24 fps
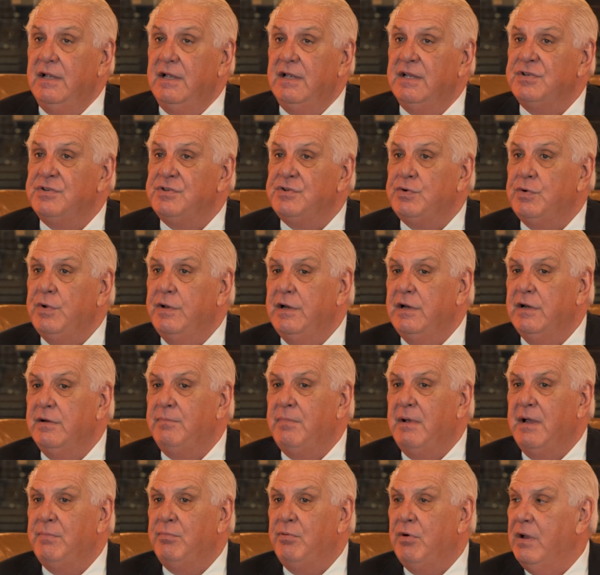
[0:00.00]
is
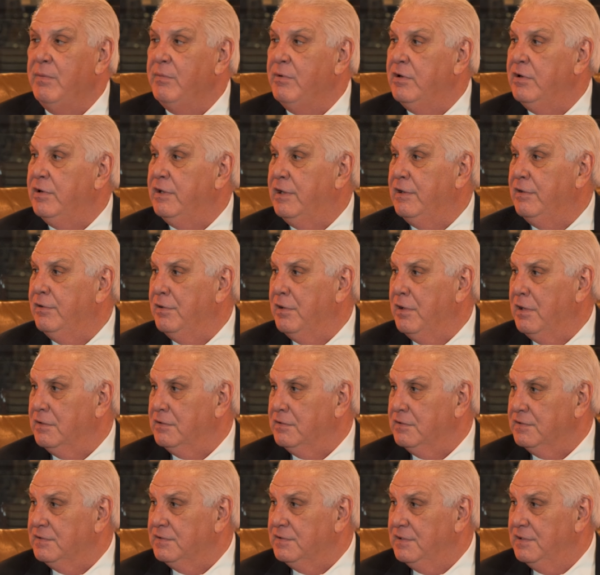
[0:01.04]
treated by primary care
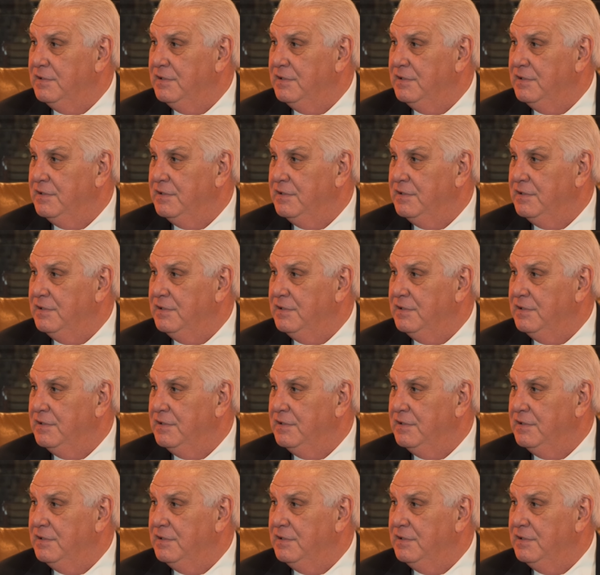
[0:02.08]
doctors,